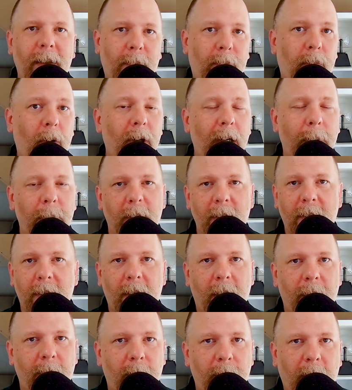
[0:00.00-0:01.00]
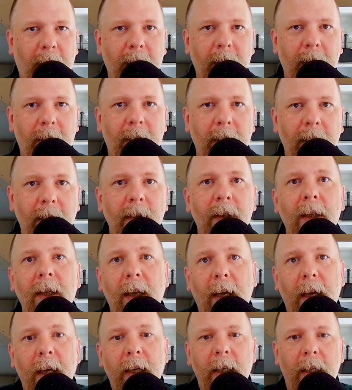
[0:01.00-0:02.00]
programmers of practically
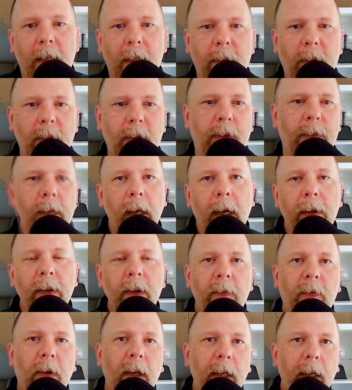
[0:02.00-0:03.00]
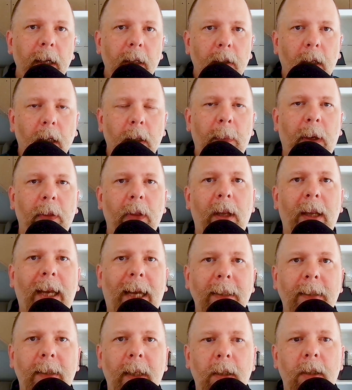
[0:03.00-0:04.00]
any language. And then finally, I'll talk about the
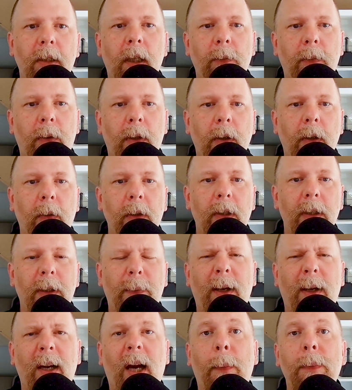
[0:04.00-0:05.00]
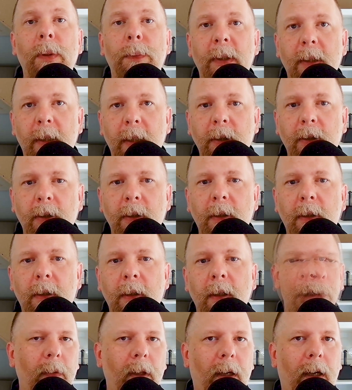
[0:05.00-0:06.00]
last section of the book, which is about optimizations.
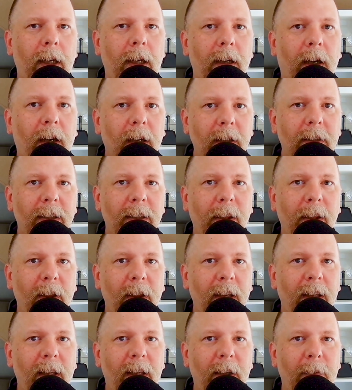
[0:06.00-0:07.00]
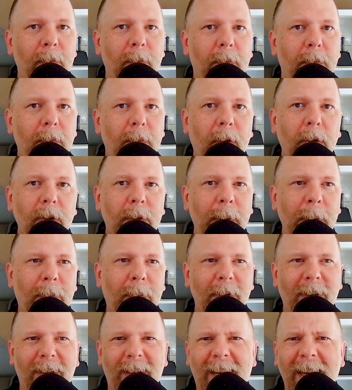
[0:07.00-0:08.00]
I honestly think that most
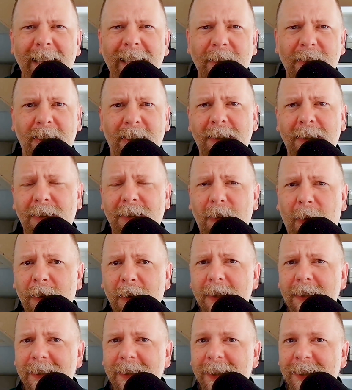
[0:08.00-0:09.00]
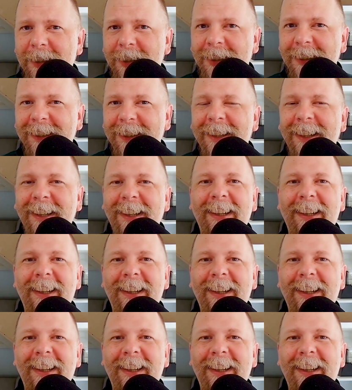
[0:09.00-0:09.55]
people kind of should ignore this section.